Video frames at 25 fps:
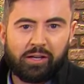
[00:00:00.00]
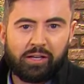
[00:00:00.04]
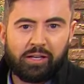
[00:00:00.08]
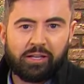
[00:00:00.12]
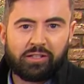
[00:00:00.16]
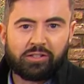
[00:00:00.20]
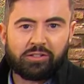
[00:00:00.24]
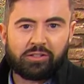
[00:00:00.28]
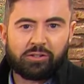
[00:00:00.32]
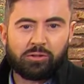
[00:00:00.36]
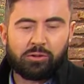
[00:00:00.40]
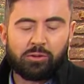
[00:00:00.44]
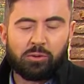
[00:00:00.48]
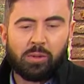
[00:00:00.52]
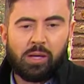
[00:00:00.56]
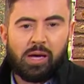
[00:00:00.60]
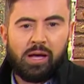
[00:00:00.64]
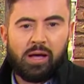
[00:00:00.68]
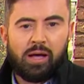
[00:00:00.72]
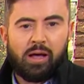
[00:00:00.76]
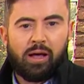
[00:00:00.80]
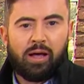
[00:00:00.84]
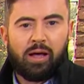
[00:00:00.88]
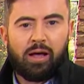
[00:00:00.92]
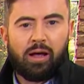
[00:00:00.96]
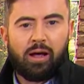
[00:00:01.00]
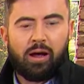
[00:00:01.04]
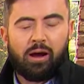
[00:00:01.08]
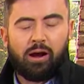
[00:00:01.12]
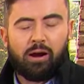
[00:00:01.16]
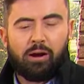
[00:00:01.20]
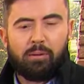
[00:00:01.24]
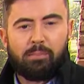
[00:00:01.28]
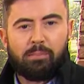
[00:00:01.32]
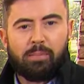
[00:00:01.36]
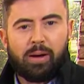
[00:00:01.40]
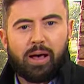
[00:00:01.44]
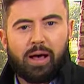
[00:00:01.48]
into
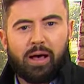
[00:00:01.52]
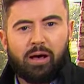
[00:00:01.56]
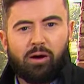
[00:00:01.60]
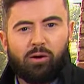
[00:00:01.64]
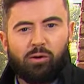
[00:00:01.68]
Armagh.